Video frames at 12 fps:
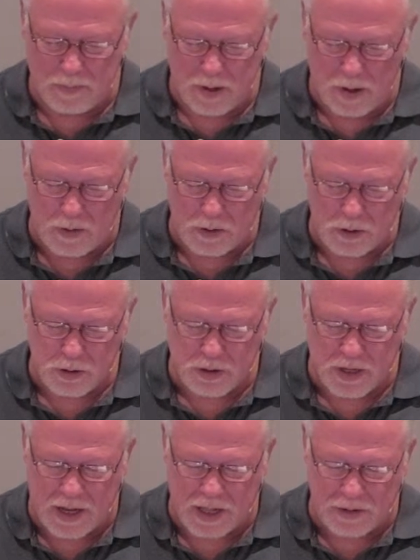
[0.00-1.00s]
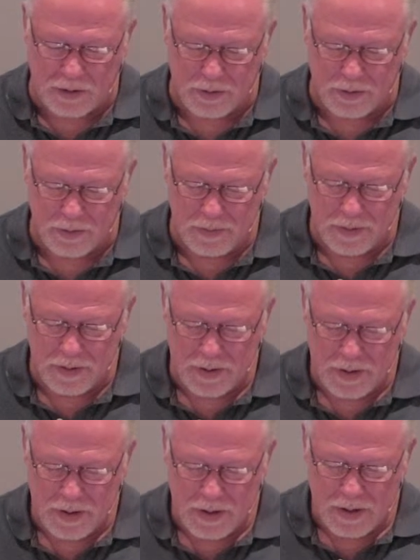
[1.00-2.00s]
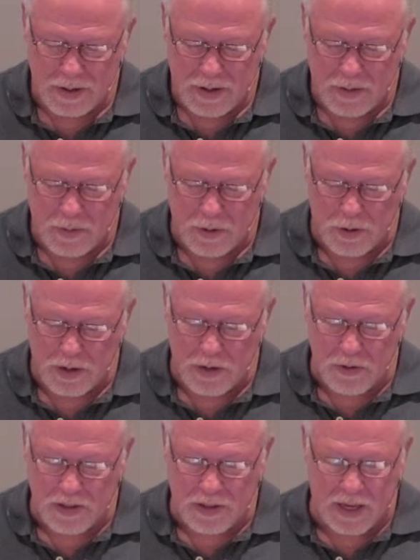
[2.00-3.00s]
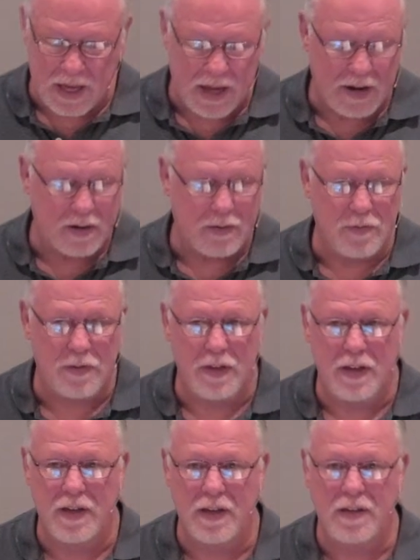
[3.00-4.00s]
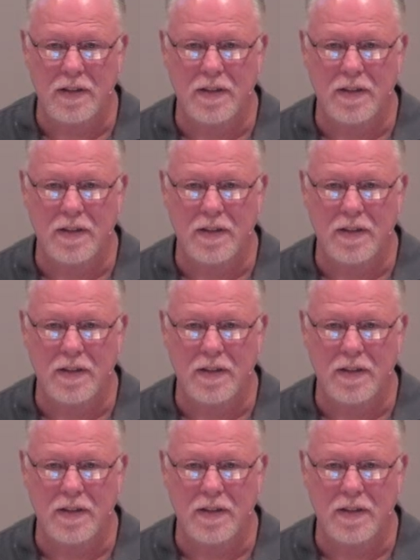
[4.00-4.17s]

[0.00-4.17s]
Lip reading: the church calendar. We're nearing the end of the